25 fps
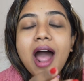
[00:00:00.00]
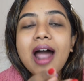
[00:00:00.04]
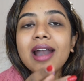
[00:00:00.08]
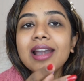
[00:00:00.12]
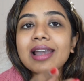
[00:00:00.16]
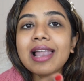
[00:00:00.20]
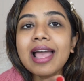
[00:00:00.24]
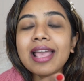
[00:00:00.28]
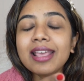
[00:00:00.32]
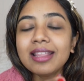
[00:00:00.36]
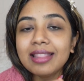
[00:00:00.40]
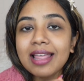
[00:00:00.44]

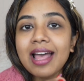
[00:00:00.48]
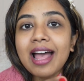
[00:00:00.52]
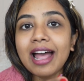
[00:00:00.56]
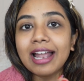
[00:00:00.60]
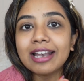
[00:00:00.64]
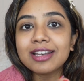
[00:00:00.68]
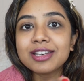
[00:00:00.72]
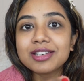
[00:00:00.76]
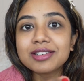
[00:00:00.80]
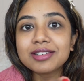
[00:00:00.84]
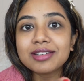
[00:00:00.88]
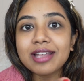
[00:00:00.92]
are like
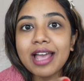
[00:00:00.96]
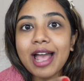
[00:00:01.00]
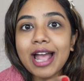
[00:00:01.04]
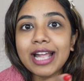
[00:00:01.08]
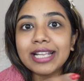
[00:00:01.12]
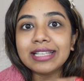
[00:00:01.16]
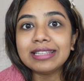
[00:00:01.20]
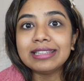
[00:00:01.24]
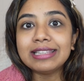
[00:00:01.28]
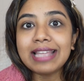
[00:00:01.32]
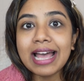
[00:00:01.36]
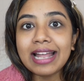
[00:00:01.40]
that,
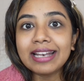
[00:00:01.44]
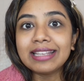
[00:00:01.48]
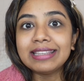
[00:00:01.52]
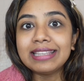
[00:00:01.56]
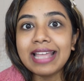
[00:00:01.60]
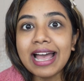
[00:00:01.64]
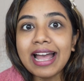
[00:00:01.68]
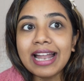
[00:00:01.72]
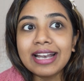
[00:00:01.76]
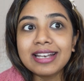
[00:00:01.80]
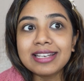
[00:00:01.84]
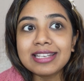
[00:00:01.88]
and
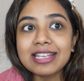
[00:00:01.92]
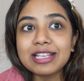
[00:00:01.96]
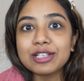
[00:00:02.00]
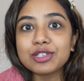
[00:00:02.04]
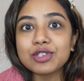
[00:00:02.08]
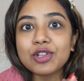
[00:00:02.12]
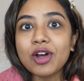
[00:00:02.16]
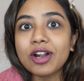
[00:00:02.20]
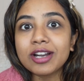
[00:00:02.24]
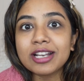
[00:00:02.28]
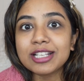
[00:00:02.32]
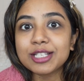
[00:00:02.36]
that
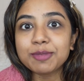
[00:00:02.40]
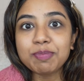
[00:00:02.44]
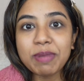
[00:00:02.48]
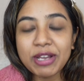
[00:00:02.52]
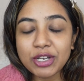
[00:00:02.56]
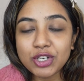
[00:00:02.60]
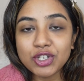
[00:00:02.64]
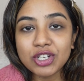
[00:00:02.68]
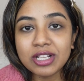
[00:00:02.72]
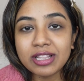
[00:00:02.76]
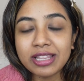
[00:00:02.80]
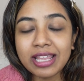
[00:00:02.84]
is not a
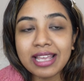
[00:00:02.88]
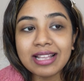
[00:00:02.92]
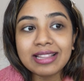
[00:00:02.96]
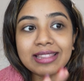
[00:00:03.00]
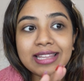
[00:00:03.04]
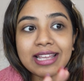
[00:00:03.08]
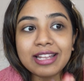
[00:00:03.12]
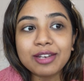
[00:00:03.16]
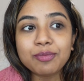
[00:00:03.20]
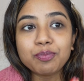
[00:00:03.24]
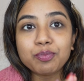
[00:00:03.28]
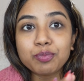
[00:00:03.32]
special
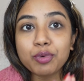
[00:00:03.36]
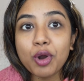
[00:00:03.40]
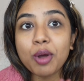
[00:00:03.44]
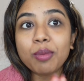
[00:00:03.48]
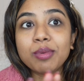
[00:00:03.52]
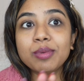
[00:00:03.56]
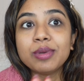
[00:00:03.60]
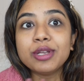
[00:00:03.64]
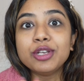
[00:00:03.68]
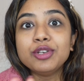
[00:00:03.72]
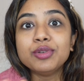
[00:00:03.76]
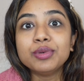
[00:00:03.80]
thing. They
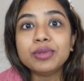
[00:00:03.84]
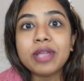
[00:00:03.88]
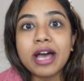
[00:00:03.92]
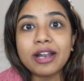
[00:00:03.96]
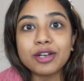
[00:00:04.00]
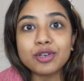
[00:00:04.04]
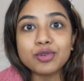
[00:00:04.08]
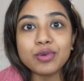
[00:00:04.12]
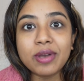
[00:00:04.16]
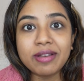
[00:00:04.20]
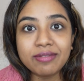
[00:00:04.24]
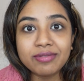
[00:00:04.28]
probably do
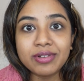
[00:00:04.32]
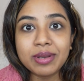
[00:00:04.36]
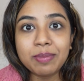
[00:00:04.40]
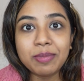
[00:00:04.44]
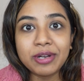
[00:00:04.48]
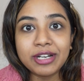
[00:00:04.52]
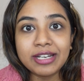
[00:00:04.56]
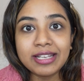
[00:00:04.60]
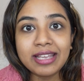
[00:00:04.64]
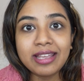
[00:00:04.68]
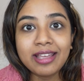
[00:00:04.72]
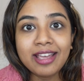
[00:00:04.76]
that to
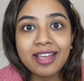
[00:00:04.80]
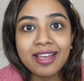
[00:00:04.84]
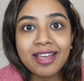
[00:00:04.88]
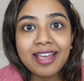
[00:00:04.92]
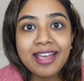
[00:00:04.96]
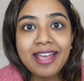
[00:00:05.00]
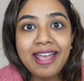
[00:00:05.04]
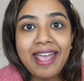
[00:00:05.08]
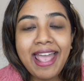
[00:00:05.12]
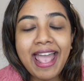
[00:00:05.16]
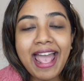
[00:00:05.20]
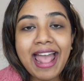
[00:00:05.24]
everybody,
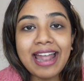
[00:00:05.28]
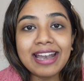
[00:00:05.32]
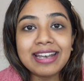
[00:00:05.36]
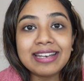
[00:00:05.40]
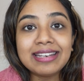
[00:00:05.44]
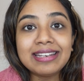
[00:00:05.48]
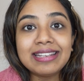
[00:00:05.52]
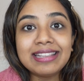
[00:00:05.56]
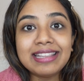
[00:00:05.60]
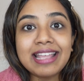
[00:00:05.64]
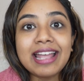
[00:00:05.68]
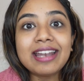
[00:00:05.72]

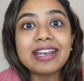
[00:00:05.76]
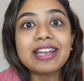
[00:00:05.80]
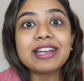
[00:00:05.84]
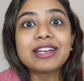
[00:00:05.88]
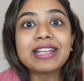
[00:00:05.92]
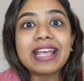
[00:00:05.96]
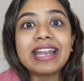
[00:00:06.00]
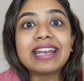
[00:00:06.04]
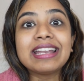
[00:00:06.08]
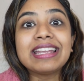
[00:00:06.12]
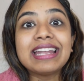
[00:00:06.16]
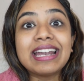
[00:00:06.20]
and
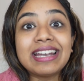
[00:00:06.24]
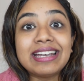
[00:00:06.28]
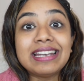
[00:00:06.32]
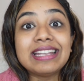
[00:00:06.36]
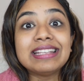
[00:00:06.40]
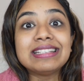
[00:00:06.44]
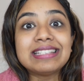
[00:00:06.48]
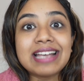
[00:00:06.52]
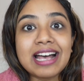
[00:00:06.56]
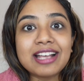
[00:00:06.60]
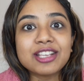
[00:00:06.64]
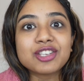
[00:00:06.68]
then it can
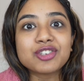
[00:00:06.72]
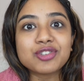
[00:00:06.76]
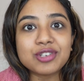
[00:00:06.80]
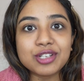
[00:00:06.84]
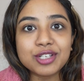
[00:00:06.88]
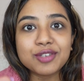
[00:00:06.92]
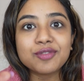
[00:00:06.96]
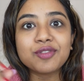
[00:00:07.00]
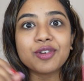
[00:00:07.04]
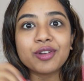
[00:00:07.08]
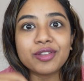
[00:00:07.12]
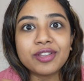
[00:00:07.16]
get
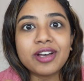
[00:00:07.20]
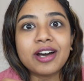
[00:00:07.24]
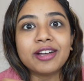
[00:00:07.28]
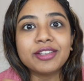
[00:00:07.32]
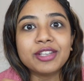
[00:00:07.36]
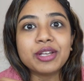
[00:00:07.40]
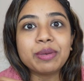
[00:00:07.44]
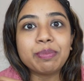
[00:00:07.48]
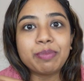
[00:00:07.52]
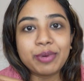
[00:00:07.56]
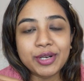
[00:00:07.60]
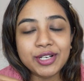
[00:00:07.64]
disastrous for the
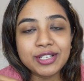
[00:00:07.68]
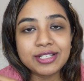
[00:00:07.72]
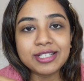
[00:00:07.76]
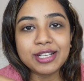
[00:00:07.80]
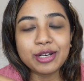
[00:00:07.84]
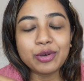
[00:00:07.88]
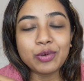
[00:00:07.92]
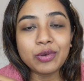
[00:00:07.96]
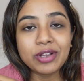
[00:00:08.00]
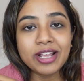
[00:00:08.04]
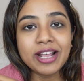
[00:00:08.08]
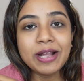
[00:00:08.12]
other
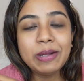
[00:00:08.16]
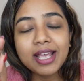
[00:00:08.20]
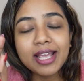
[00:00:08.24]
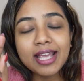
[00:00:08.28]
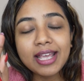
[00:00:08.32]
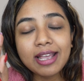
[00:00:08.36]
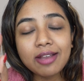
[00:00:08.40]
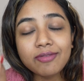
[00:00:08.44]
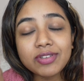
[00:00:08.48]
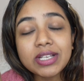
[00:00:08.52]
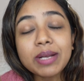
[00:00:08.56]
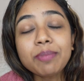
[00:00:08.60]
person, okay?
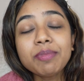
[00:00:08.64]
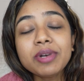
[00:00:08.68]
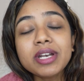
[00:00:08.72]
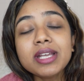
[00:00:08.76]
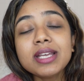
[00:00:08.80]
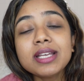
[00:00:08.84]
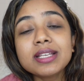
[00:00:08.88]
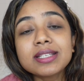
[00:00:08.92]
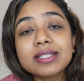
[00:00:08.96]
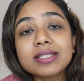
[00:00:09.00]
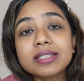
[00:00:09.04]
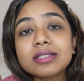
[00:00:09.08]
If
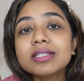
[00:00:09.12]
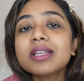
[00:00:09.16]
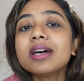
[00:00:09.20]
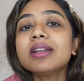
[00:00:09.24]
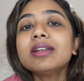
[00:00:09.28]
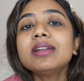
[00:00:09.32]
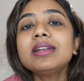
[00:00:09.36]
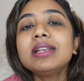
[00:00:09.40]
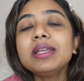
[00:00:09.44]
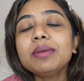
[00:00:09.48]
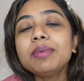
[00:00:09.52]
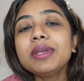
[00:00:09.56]
somebody is
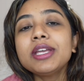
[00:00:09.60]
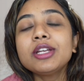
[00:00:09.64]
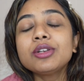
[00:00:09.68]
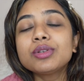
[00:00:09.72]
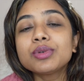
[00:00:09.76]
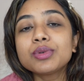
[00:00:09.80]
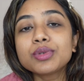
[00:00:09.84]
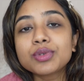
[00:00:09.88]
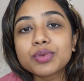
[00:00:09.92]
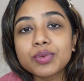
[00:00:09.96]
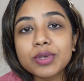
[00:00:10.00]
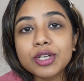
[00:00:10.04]
suddenly
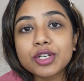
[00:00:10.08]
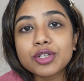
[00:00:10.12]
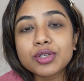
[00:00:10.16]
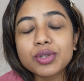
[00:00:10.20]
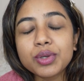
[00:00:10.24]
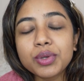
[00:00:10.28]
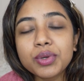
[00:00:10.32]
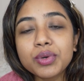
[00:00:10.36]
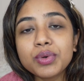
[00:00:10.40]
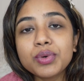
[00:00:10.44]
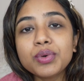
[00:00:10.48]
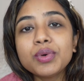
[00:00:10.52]
being too
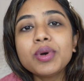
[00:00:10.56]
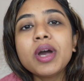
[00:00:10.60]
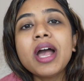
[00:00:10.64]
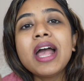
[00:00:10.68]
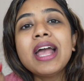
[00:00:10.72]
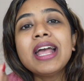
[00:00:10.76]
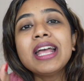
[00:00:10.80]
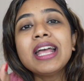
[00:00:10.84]
sweet to you,